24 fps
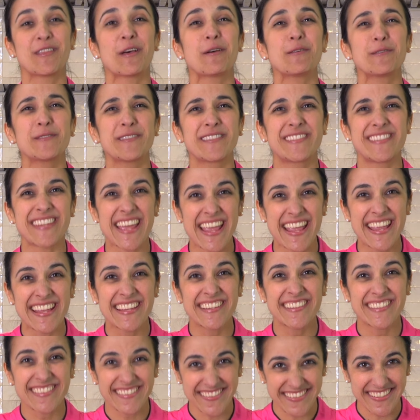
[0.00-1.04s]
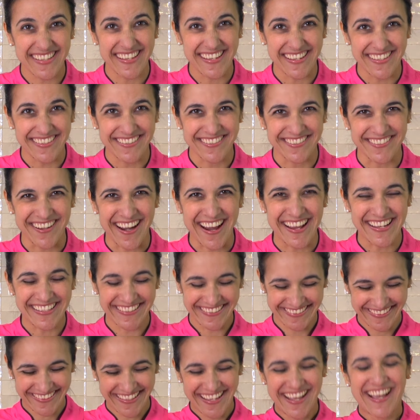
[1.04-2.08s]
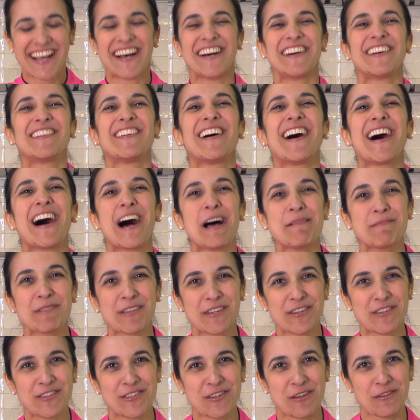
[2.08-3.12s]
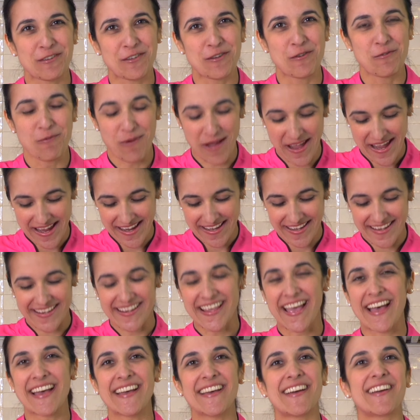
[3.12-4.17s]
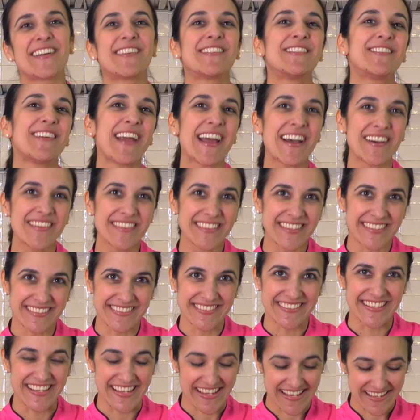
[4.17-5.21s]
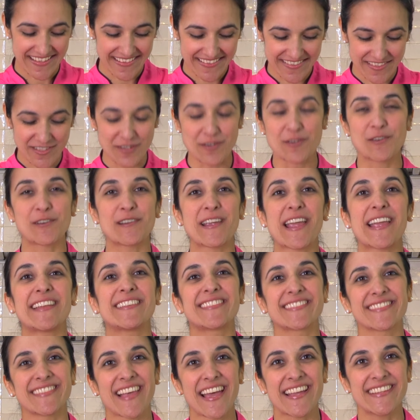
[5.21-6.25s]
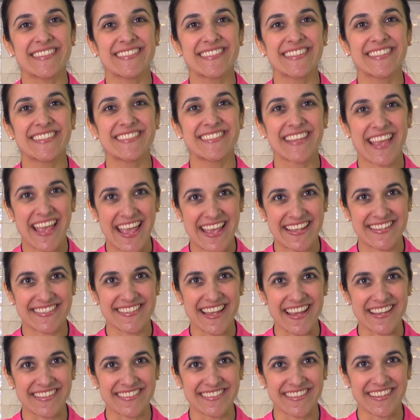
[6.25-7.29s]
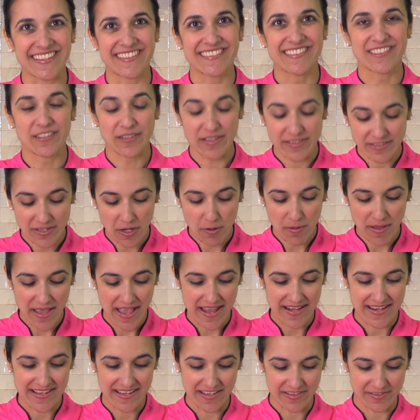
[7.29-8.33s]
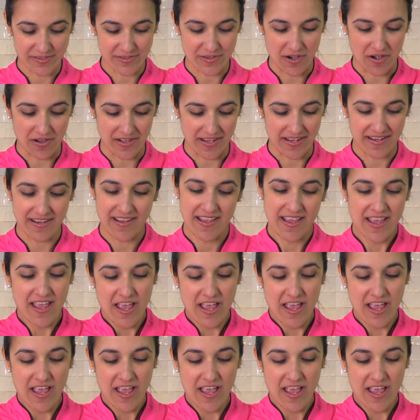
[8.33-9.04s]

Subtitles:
Those dang seeds, right? I'm going to show you a way to cut around the seeds to create slices and dices. So let's go ahead and get started.